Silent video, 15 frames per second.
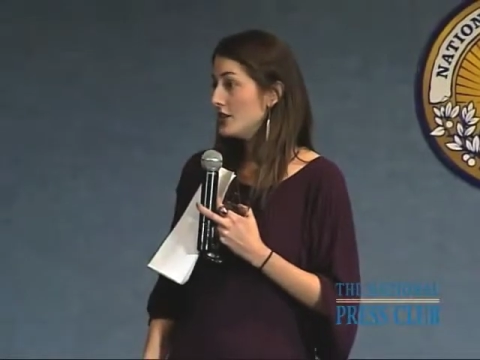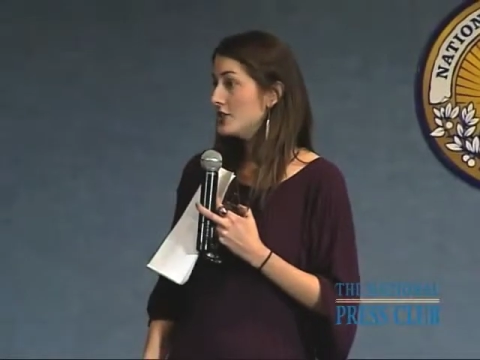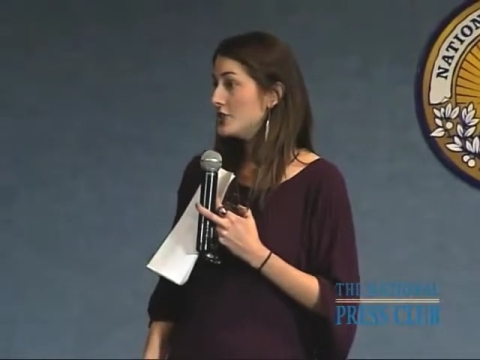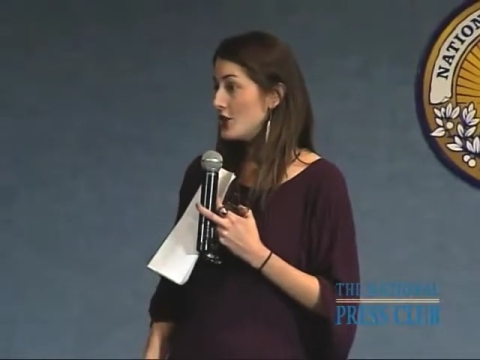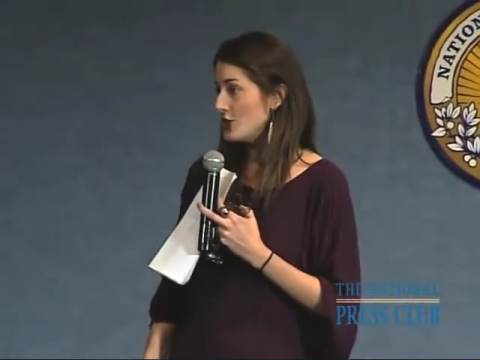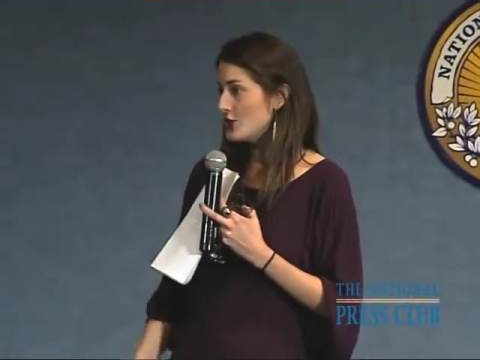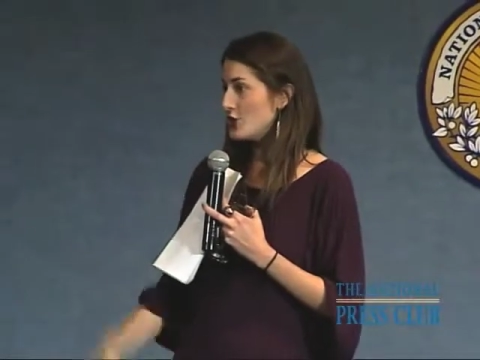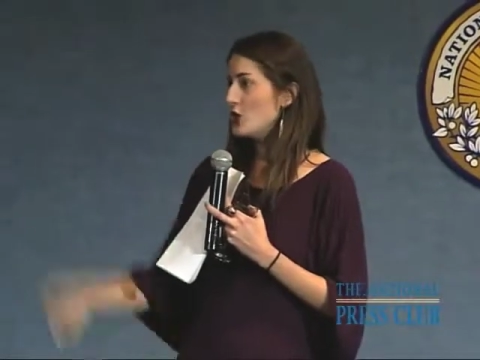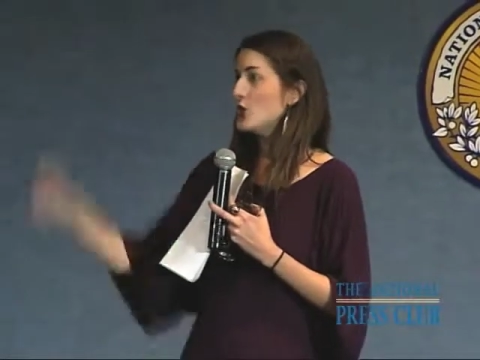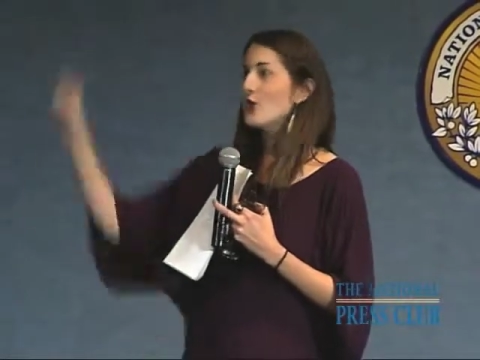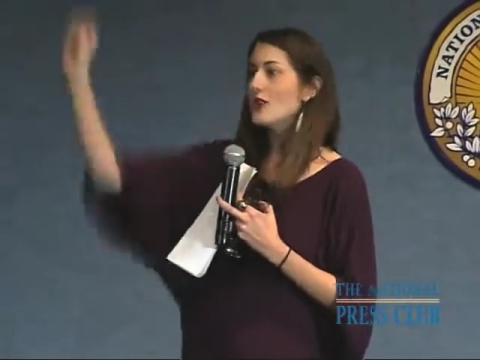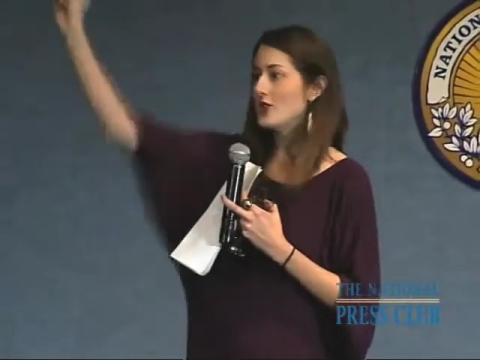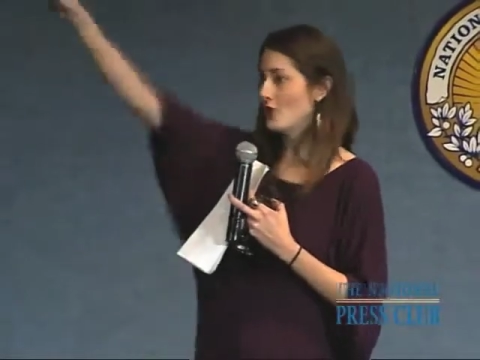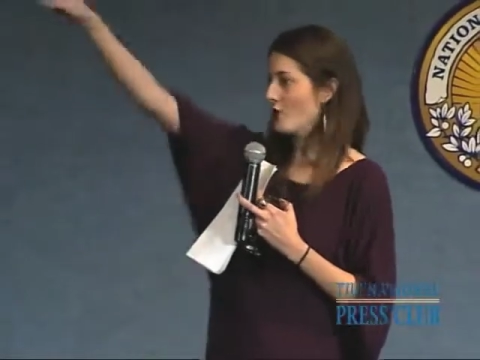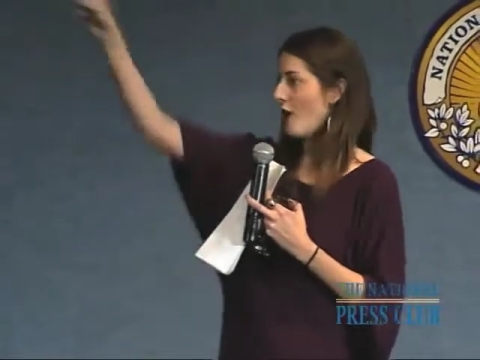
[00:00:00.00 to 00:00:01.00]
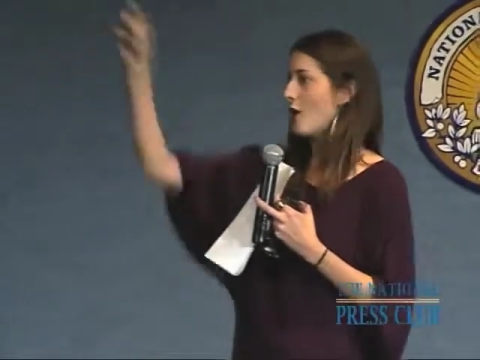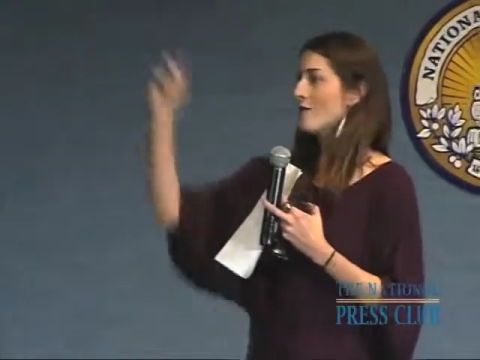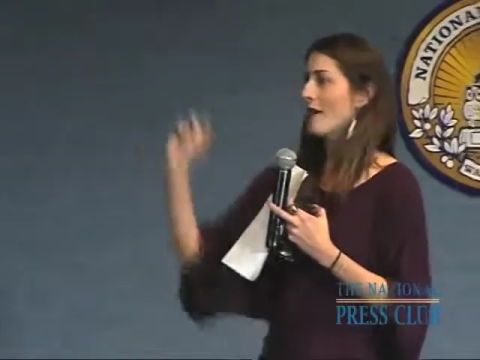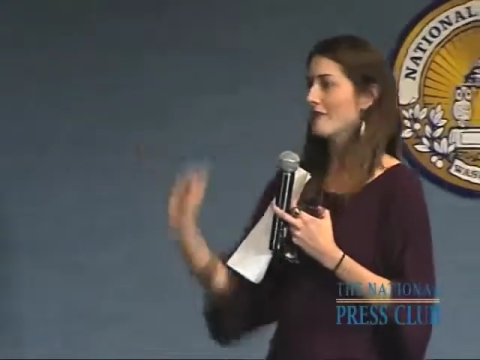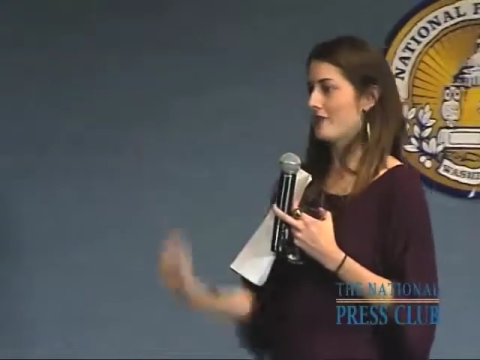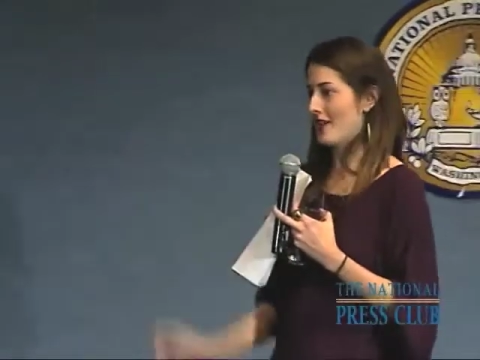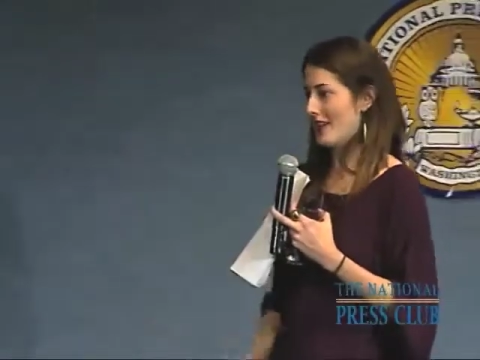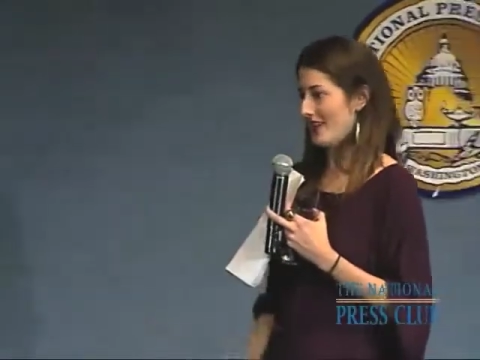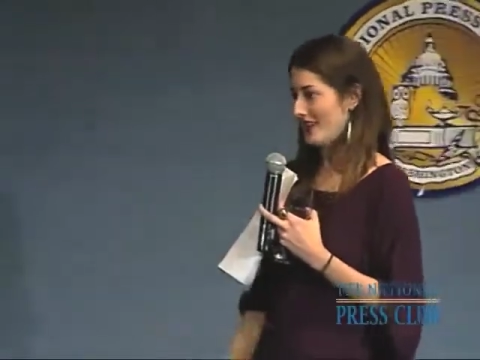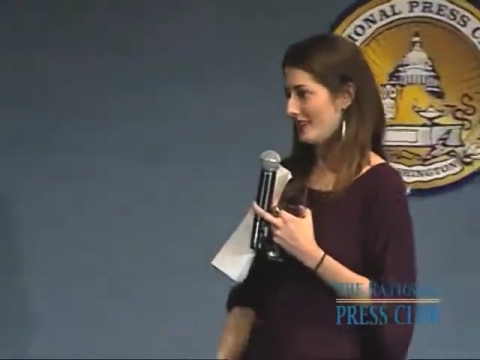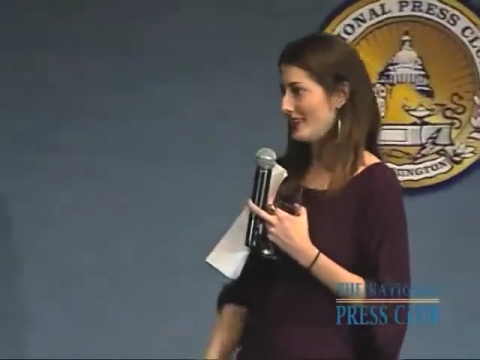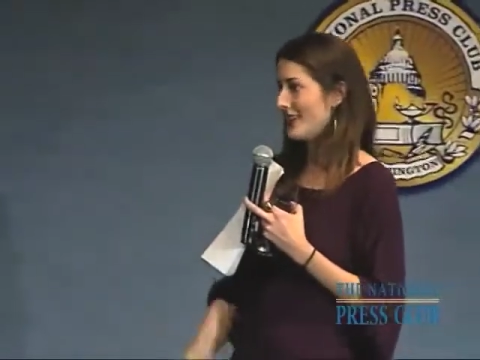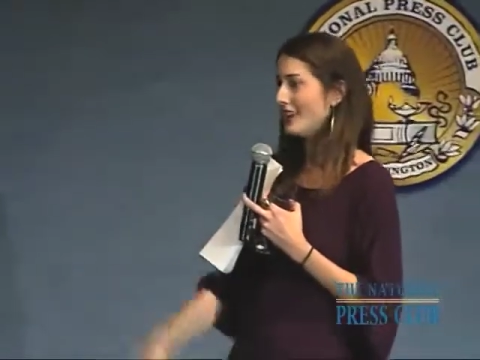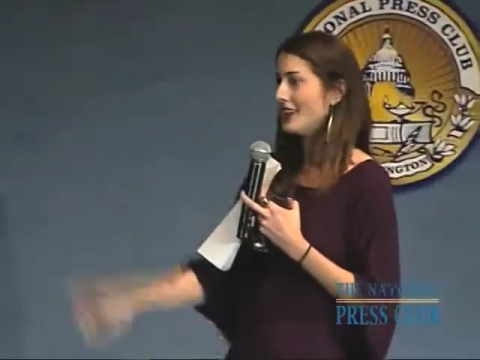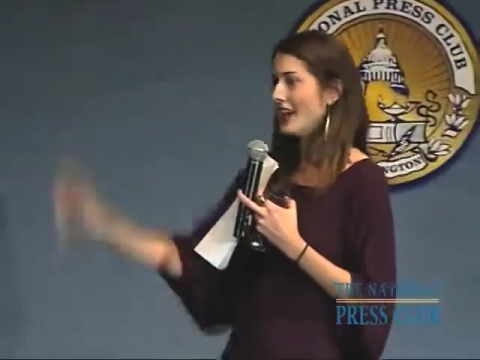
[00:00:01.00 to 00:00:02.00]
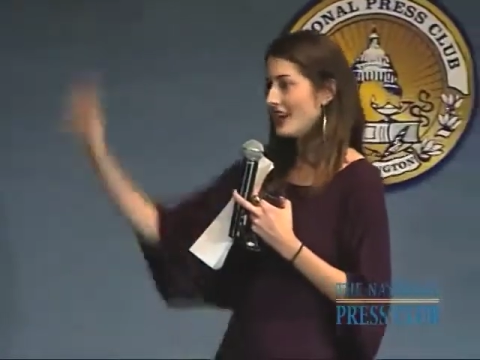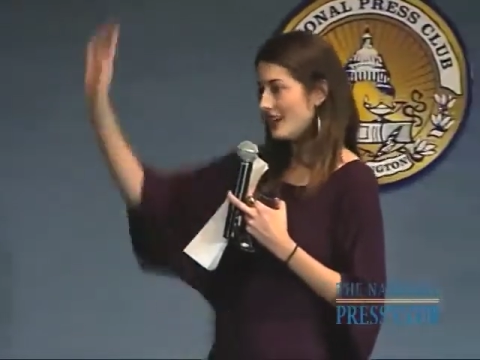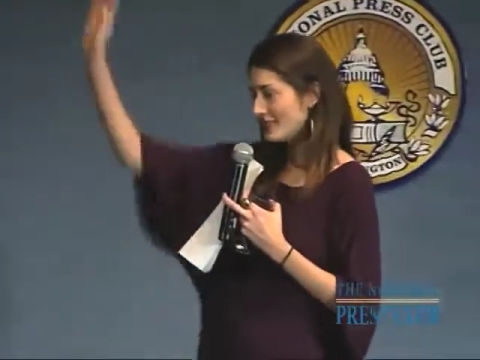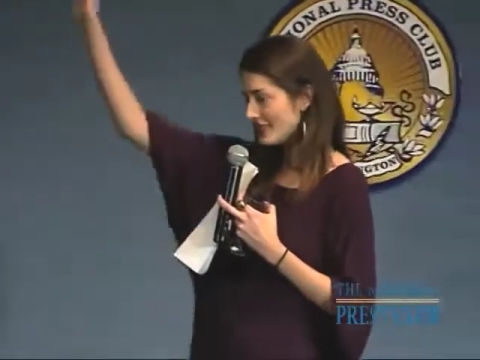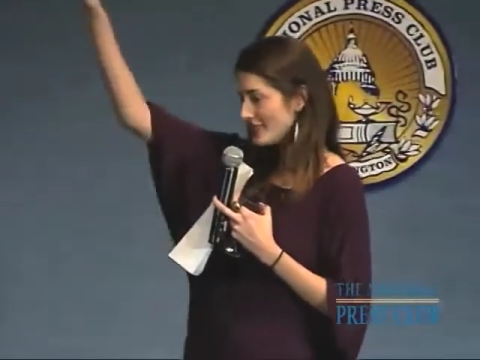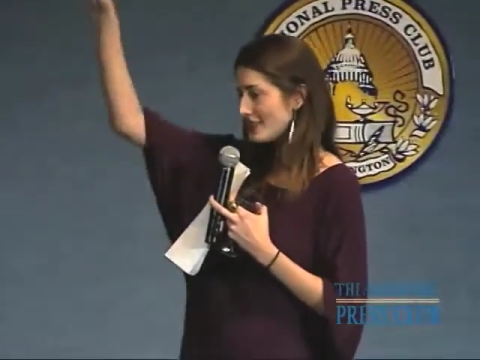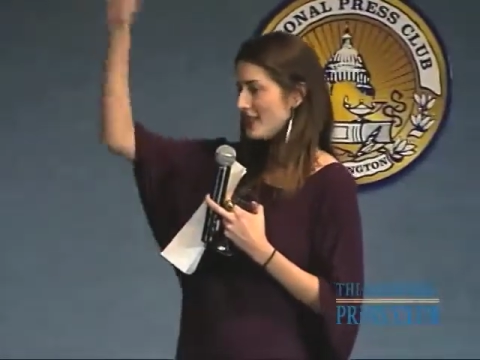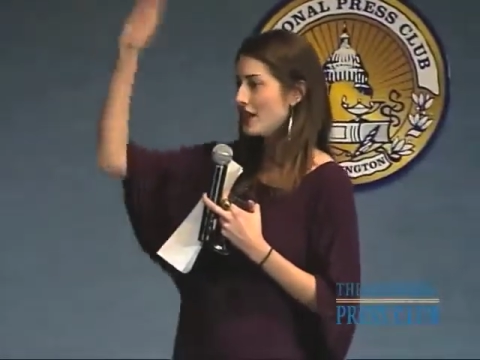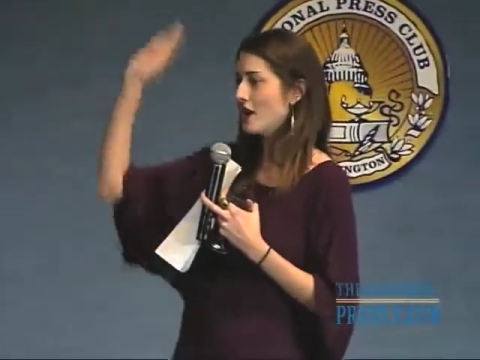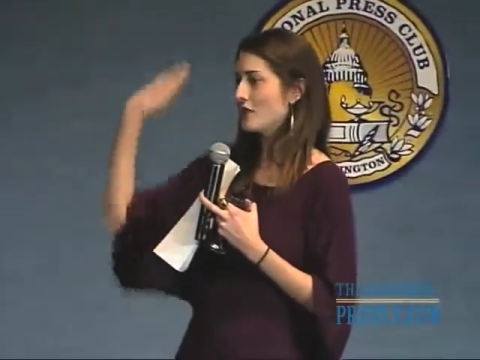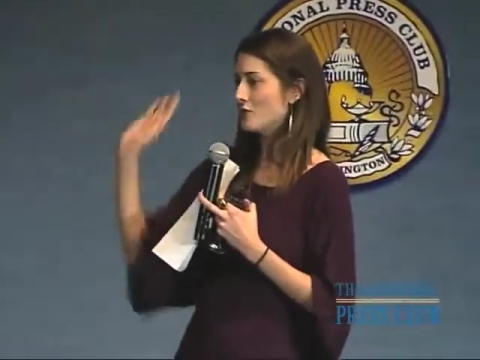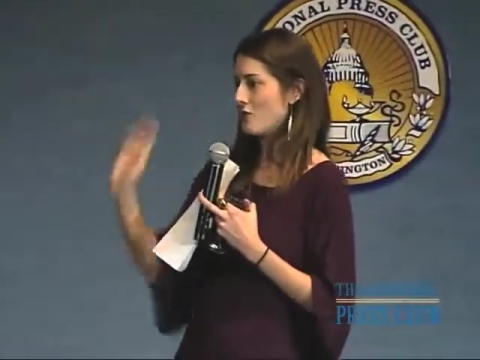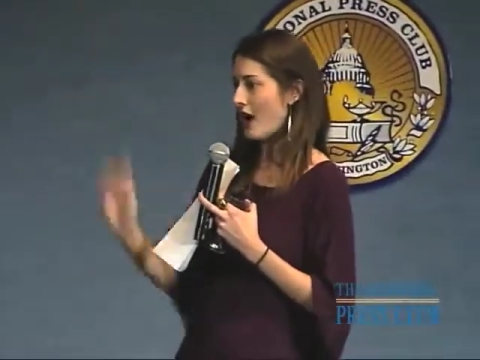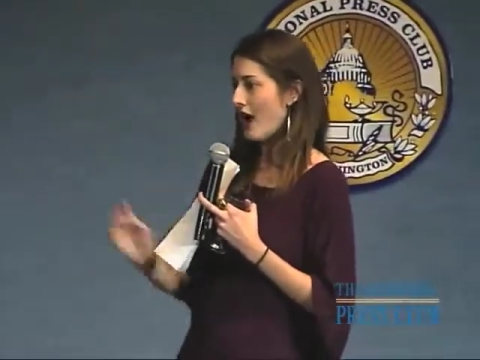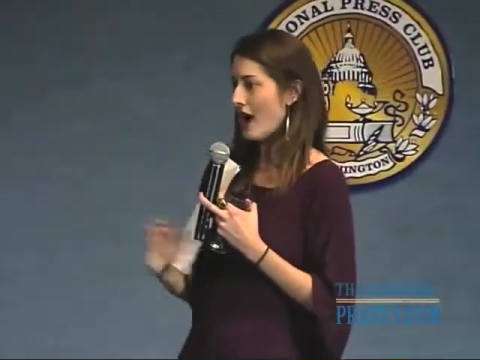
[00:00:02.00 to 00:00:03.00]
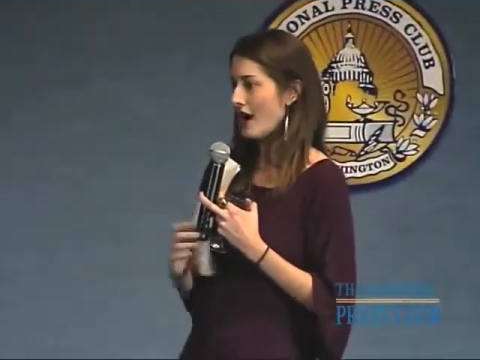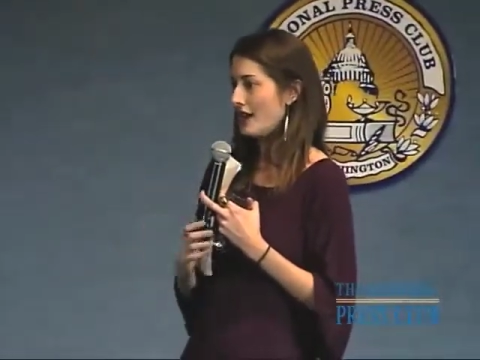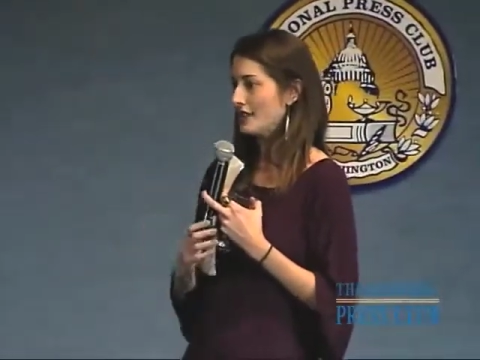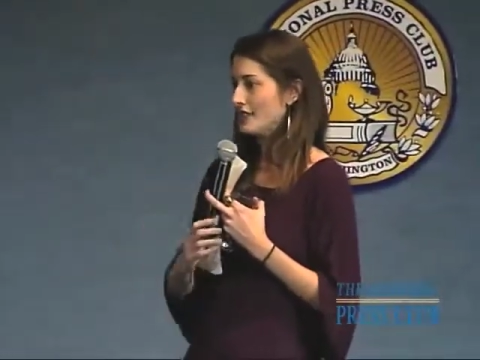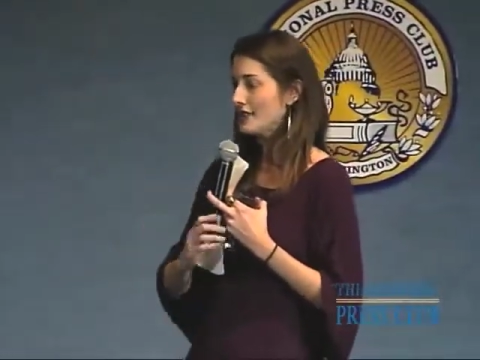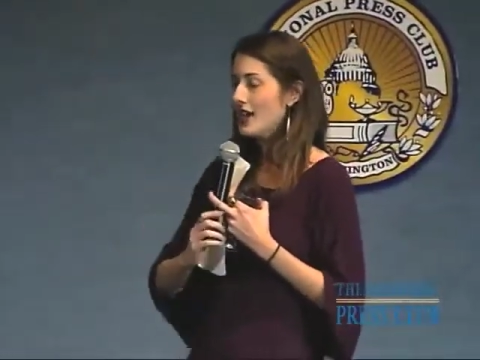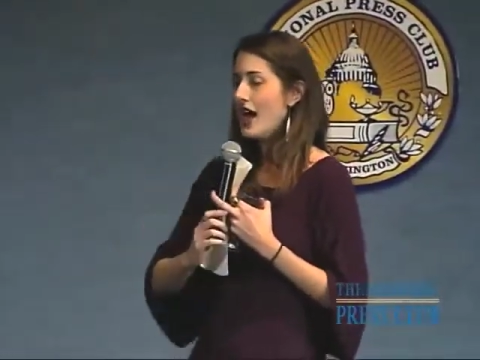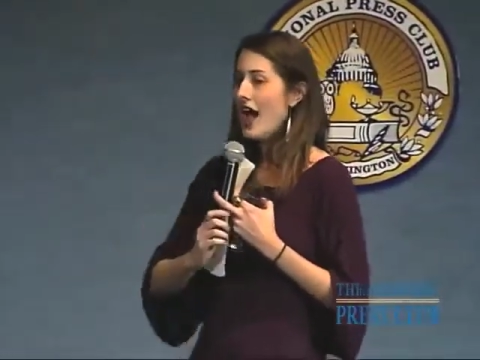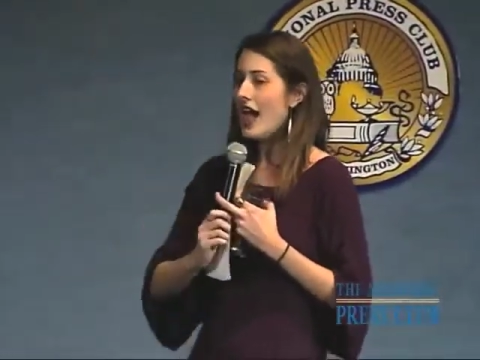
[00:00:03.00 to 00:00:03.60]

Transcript: Did you? You go, my friend. Atlanta is a city on the rise.